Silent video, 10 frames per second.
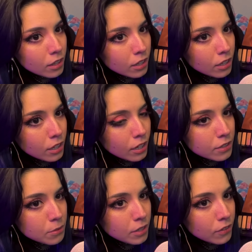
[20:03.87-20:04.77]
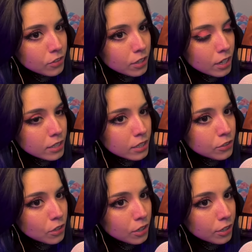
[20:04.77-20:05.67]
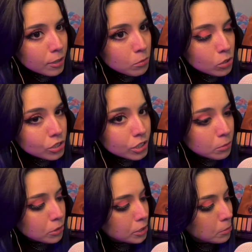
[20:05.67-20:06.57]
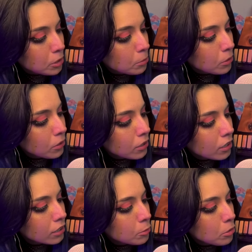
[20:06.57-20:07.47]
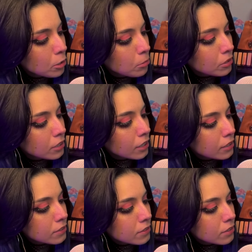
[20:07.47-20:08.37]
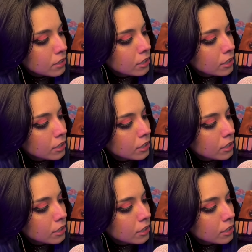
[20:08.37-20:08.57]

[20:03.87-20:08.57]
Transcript: The next one after that is a darker, more shimmery purple called Purple Dust.